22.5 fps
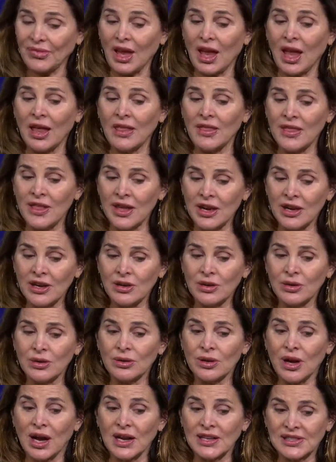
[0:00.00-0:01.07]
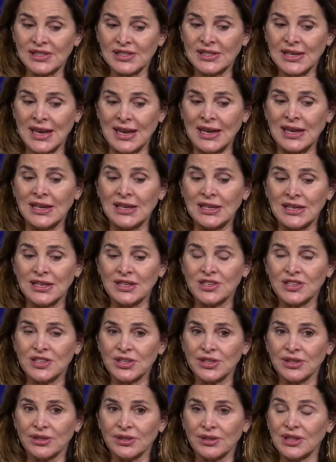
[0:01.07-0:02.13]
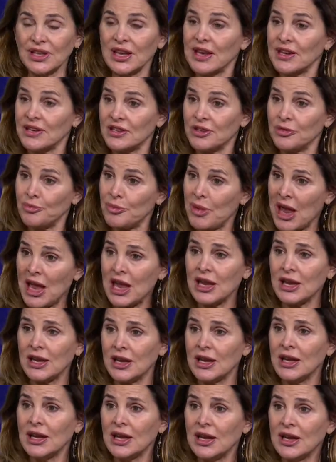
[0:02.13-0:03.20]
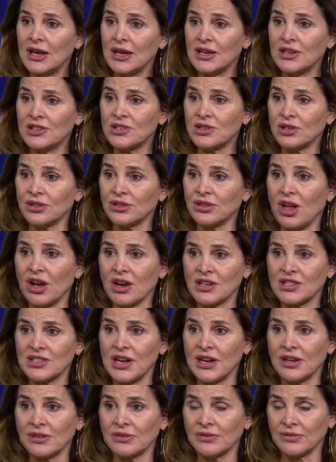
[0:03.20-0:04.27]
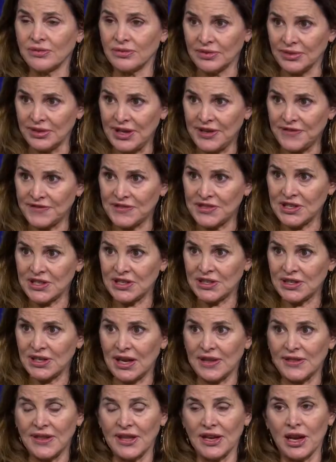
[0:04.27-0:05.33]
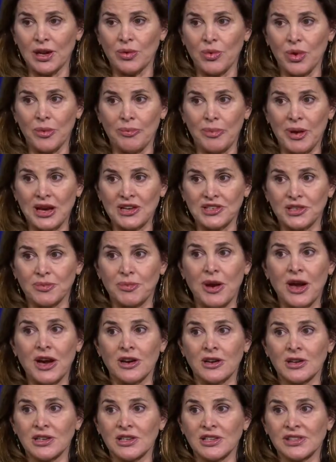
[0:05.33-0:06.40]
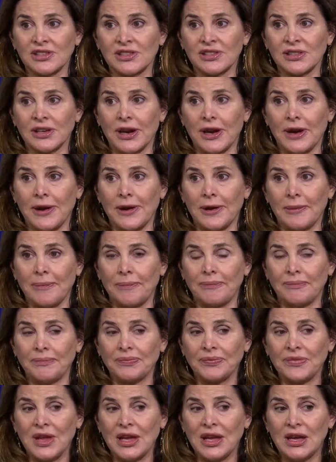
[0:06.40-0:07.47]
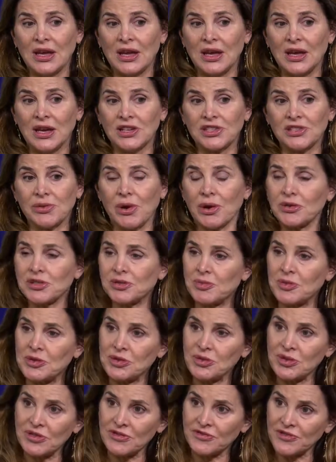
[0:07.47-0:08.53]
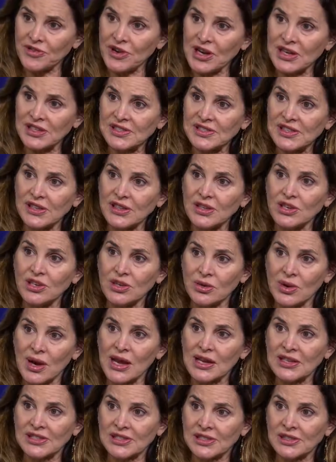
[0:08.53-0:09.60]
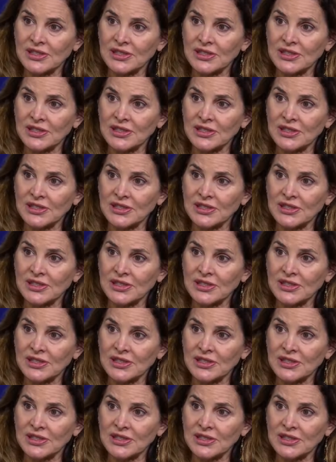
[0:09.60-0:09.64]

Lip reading: And there I stayed until the end of May, until lockdown lifted, and then I went back to Paris. So I was between France and the U.S.